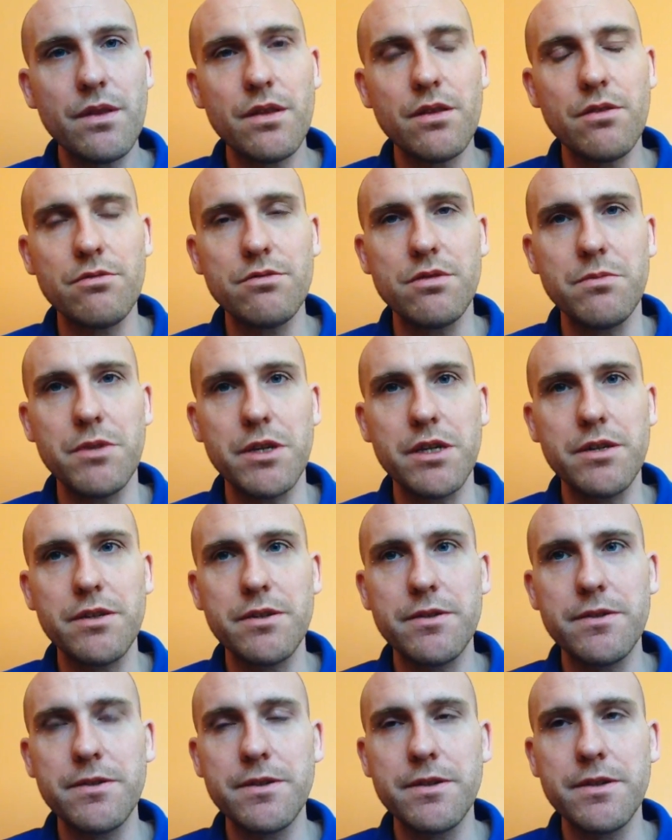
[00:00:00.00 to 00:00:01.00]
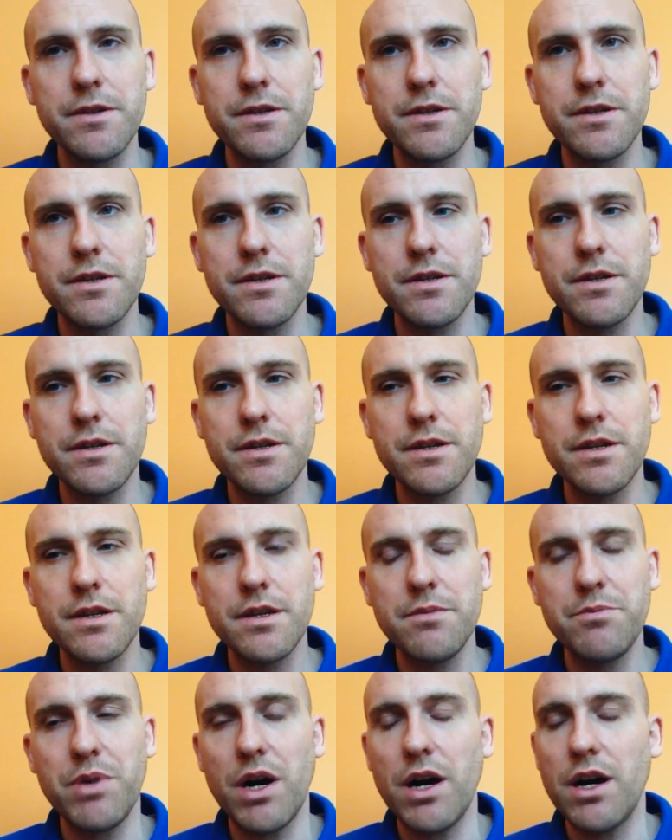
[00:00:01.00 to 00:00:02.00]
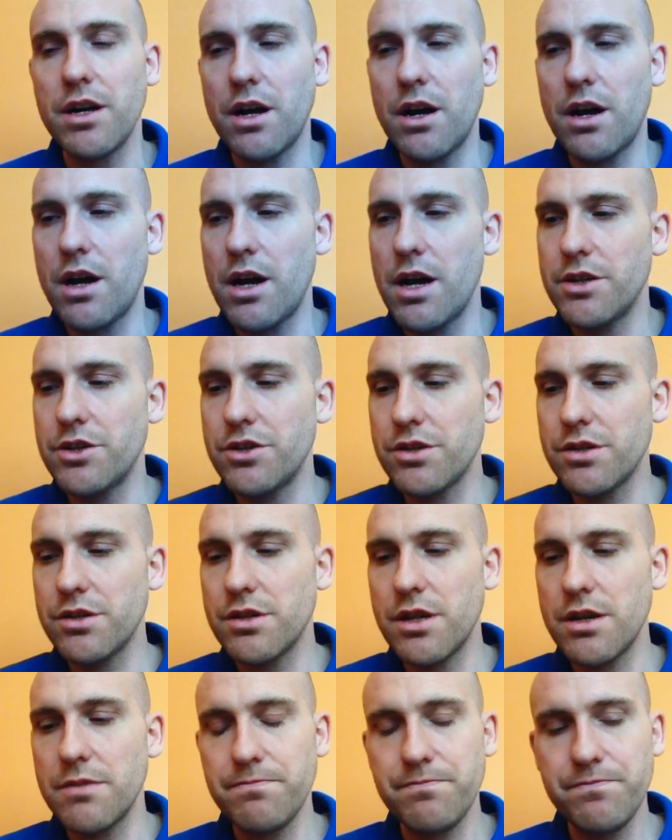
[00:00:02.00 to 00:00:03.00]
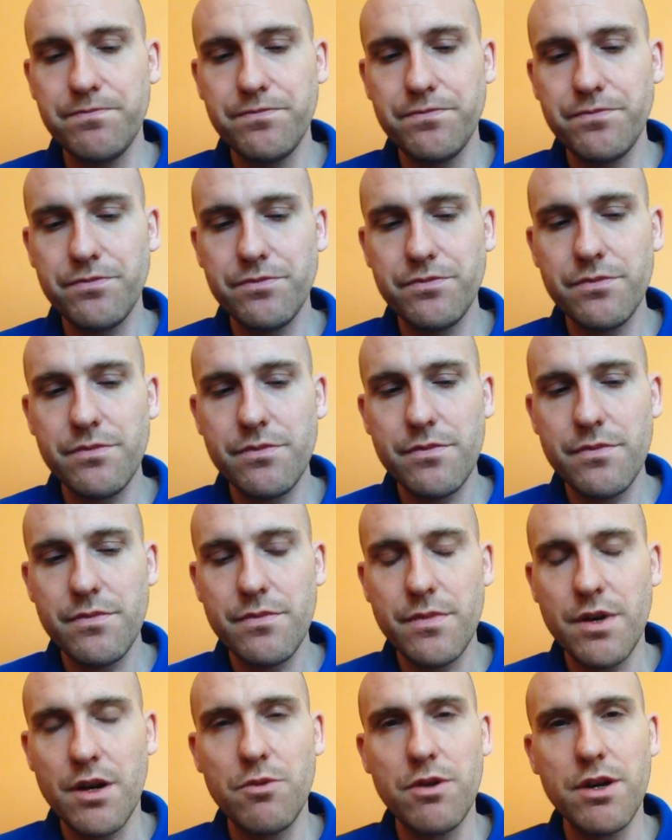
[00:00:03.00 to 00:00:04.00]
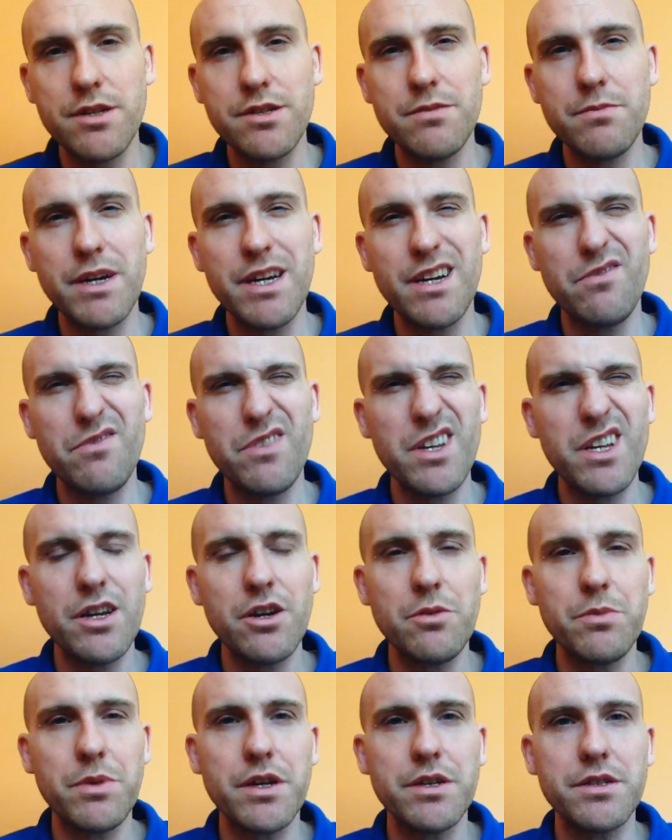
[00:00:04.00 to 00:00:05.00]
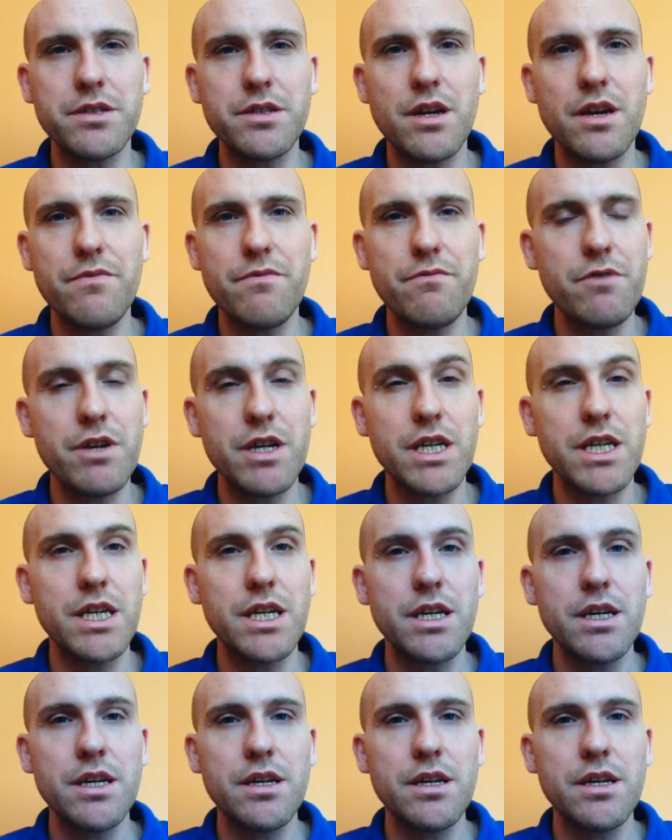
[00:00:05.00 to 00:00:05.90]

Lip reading: Not to me. But I just I wanted to make a video because I haven't really